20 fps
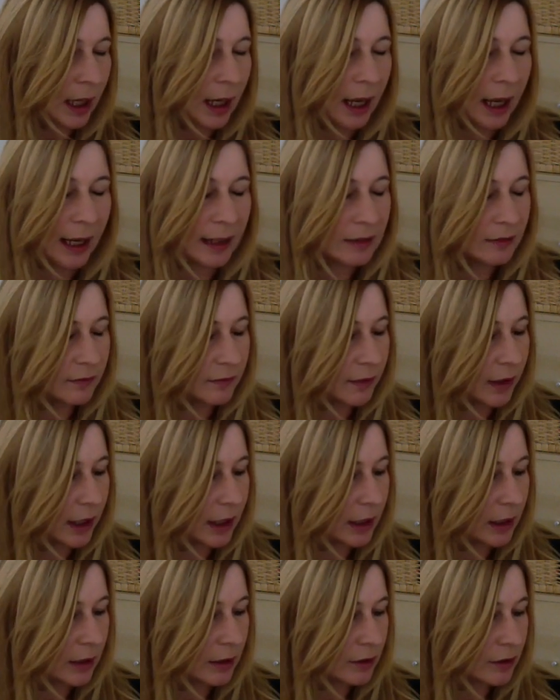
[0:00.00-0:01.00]
I'd
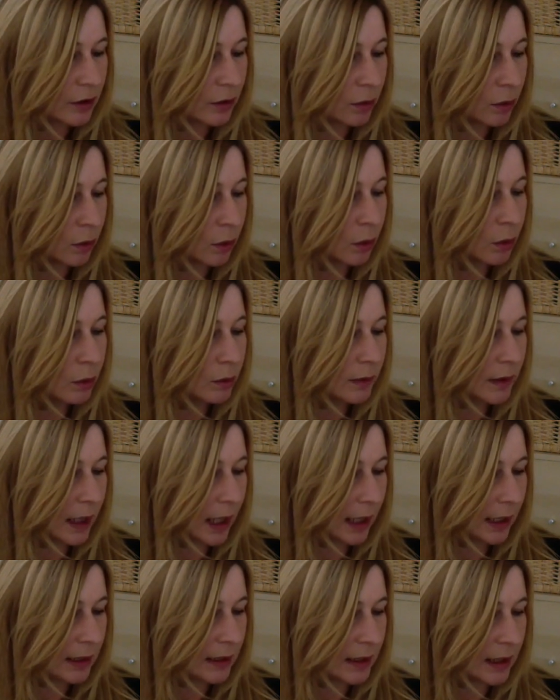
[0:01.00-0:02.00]
invite you to hold
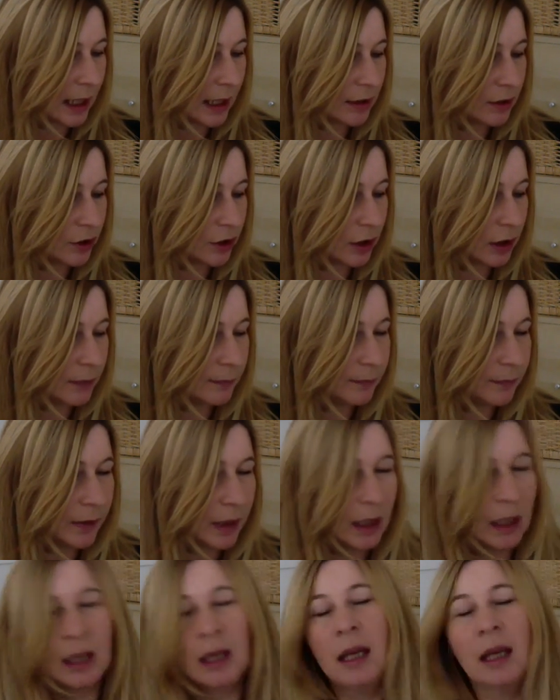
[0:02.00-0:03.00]
that intention
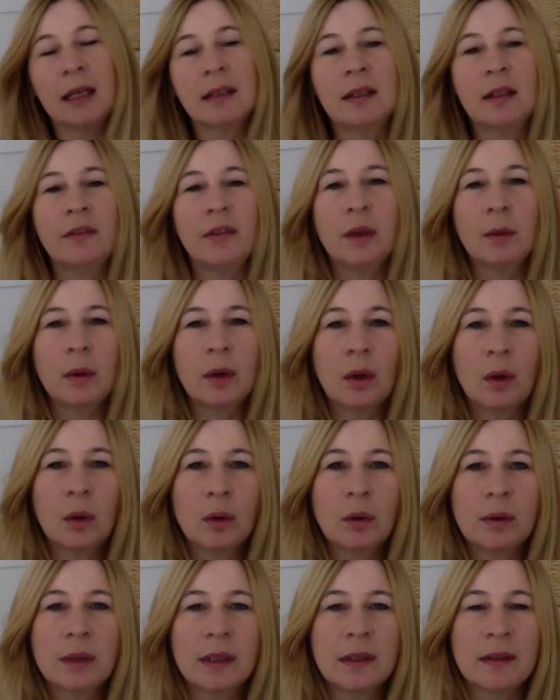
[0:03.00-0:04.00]
as if you were
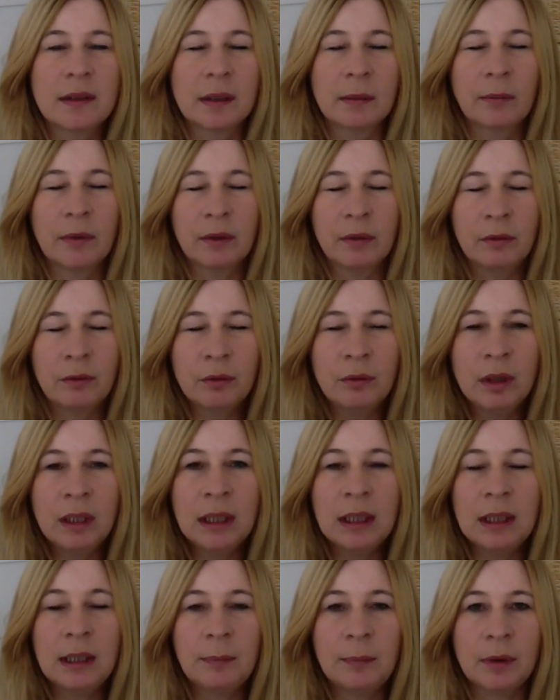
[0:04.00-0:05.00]
holding something
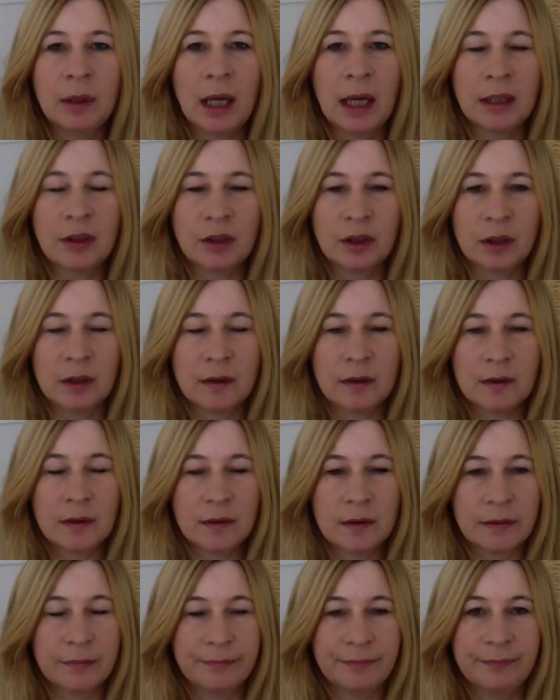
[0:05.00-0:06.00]
really
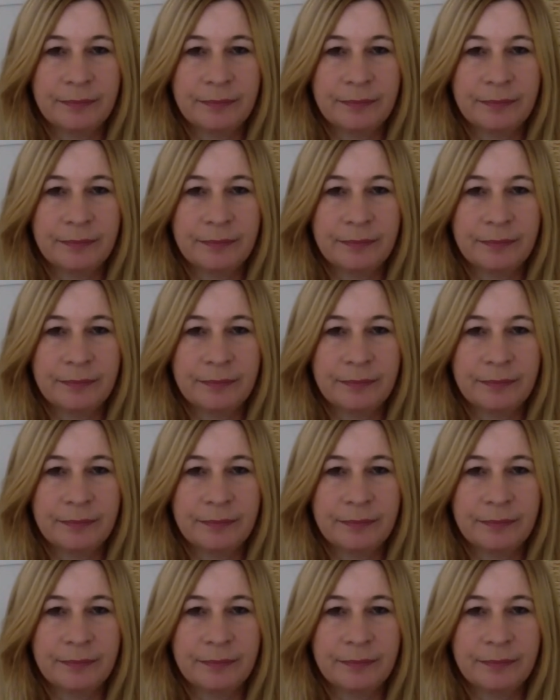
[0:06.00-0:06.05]
precious.